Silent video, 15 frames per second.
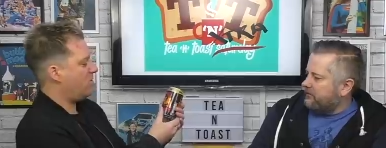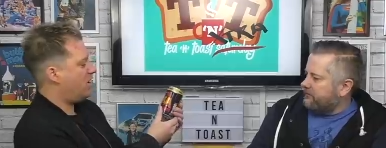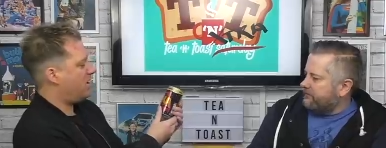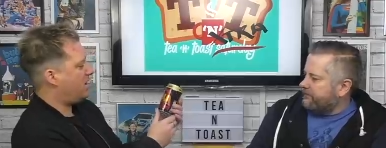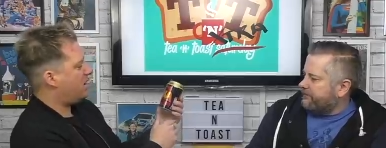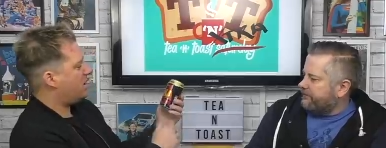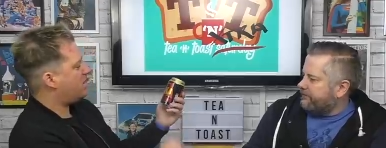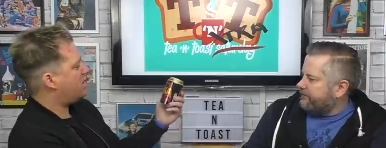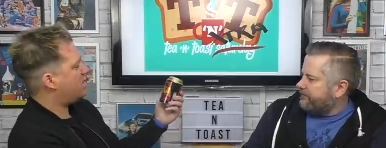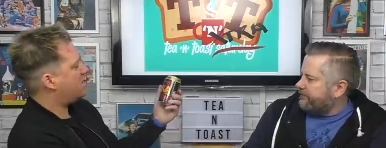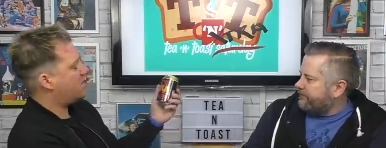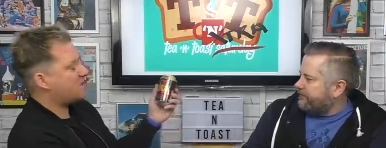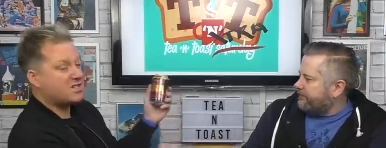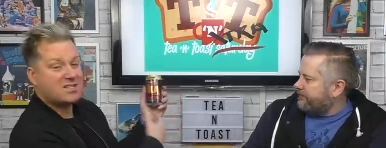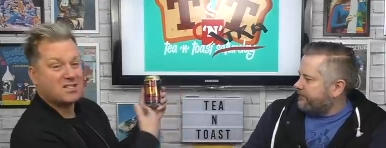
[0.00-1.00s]
Speaker 1: right. I, this,
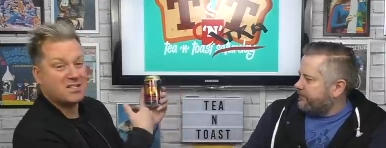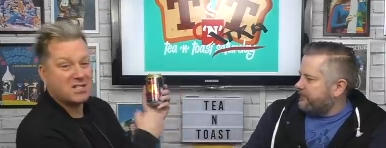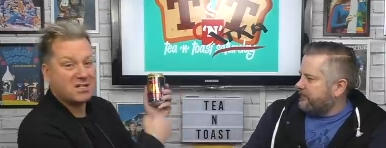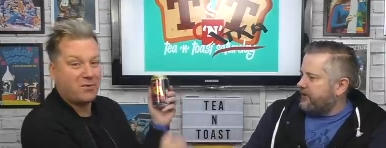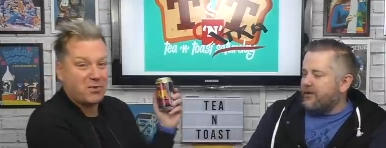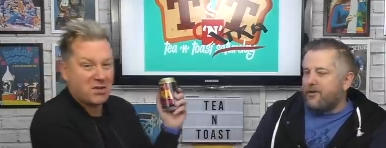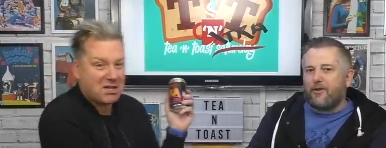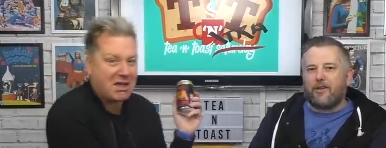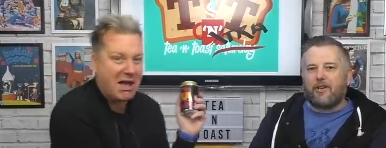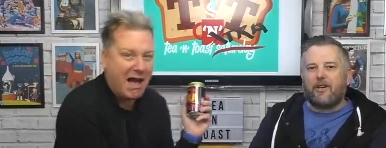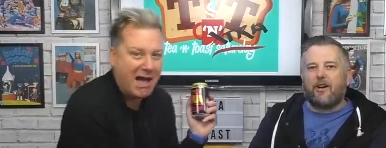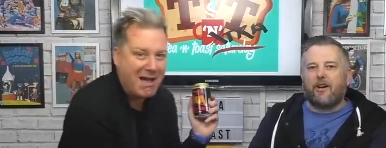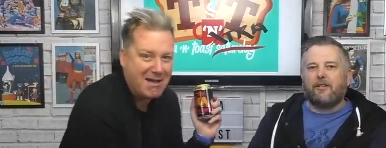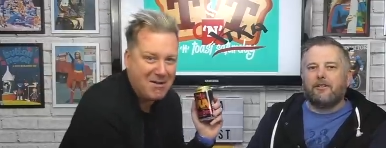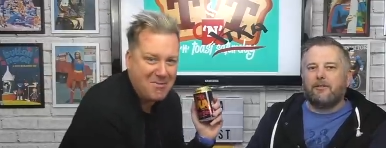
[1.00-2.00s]
this, this is for the
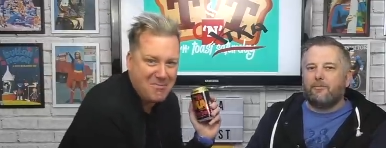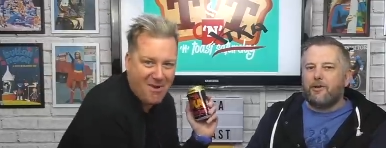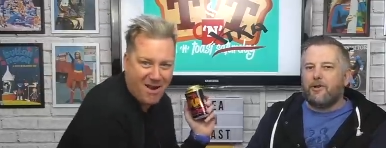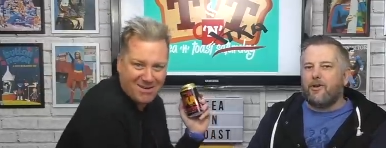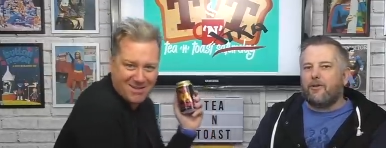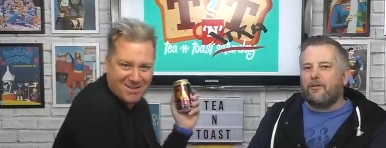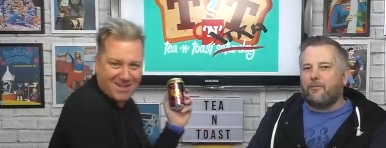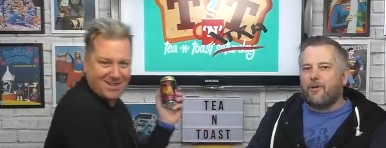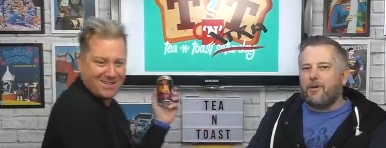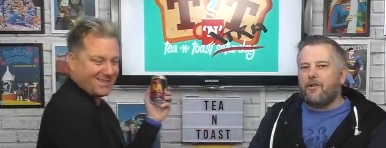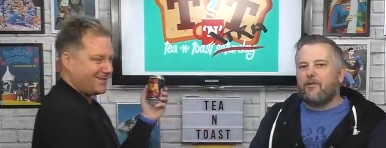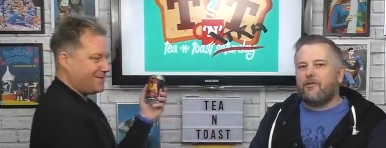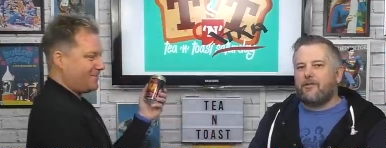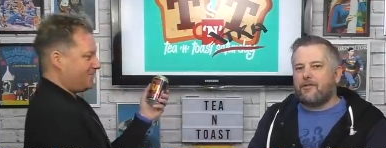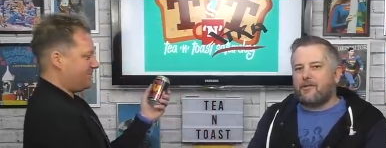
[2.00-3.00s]
Speaker 2: cat brand not, again. We're
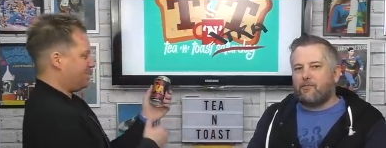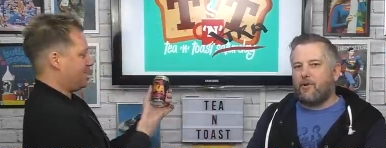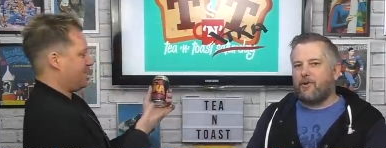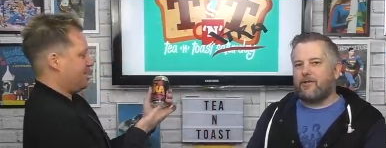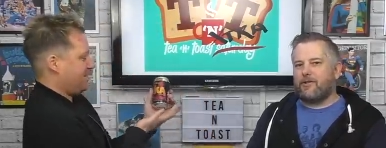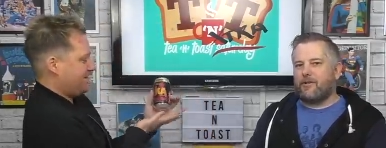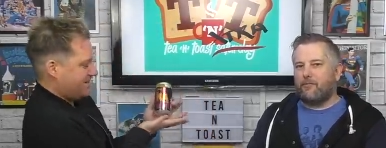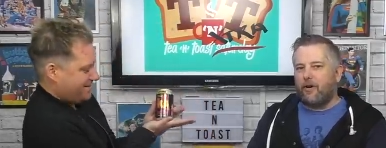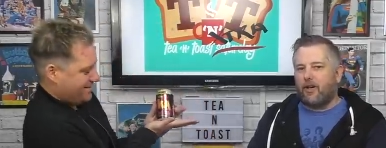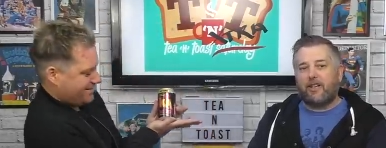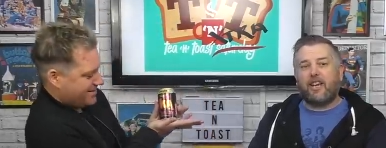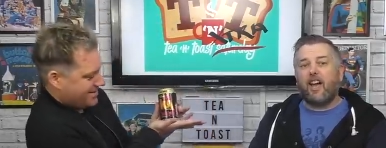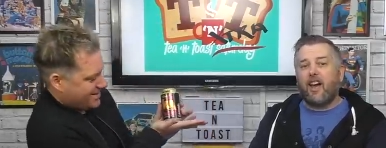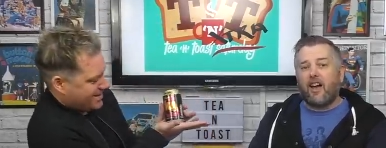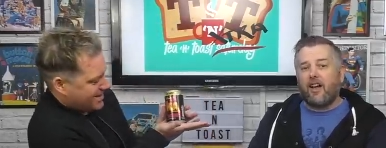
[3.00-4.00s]
not sponsored by
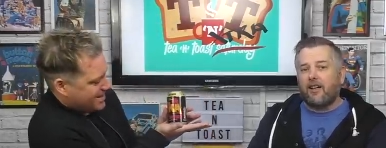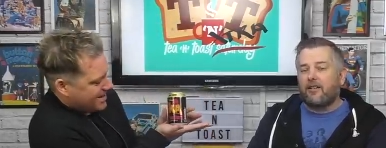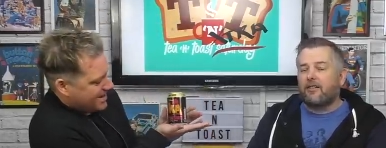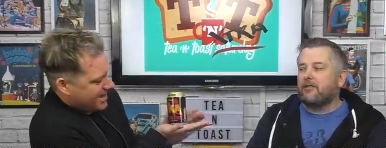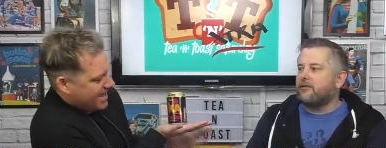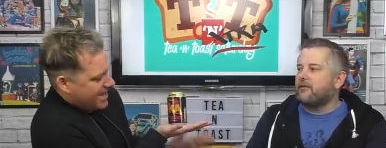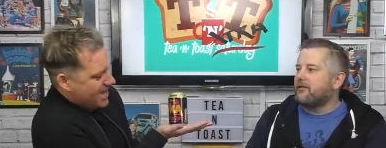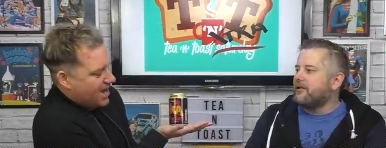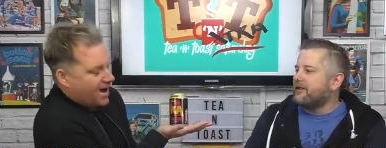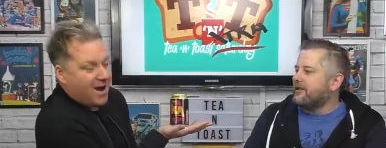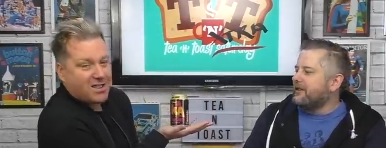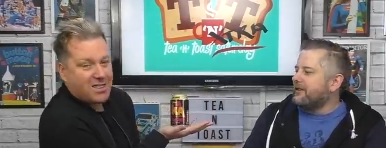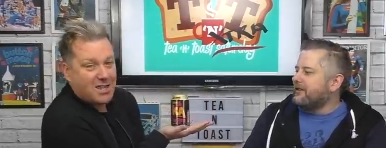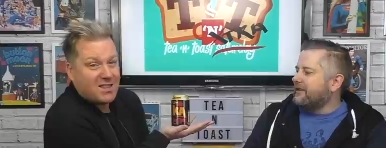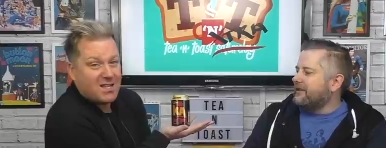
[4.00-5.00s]
cat.
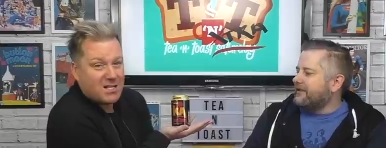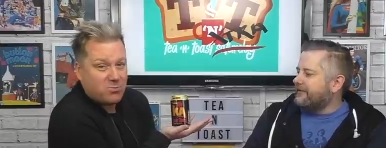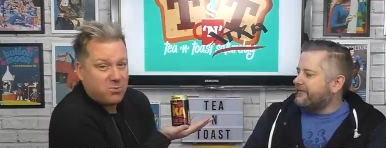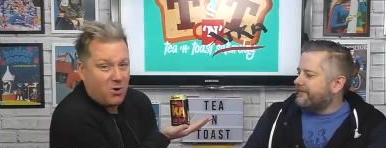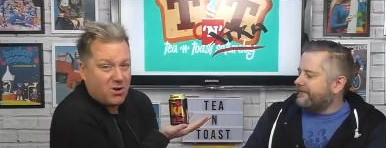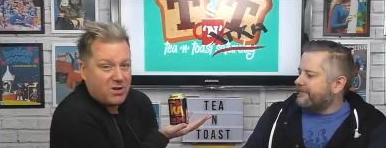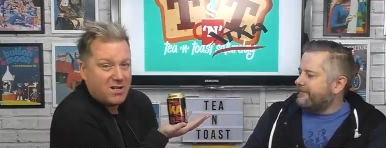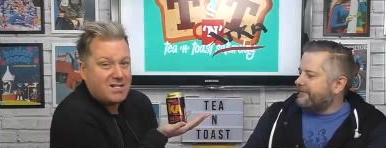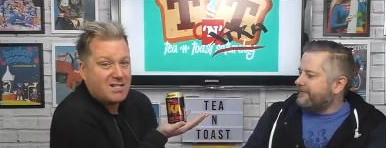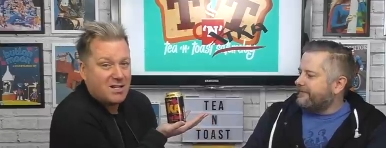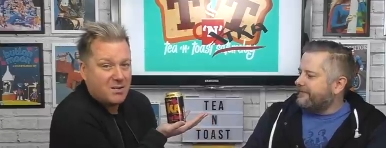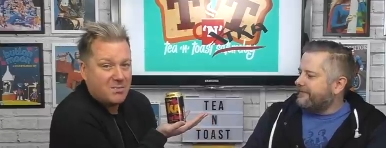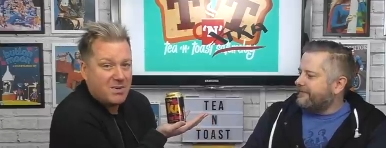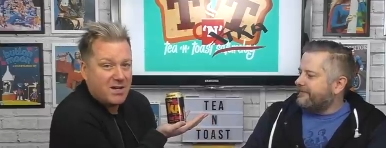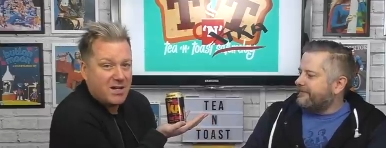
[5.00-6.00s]
Speaker 1: I think this one is
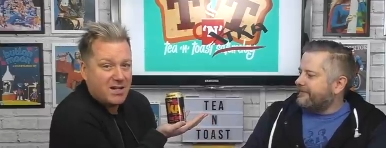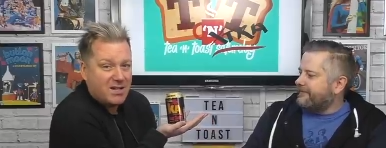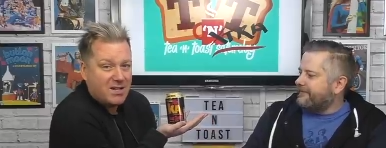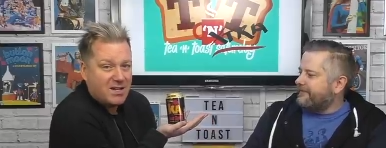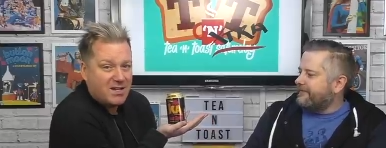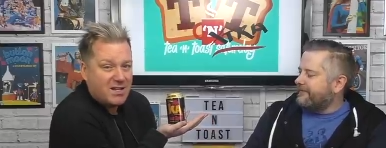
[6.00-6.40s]
going to be